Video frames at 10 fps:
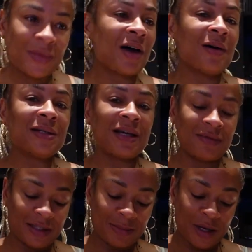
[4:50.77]
always have
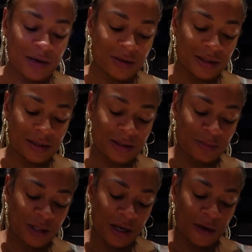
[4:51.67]
to smell because it lets
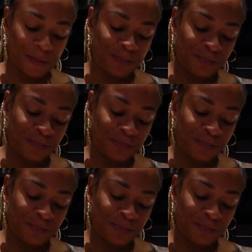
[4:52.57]
me know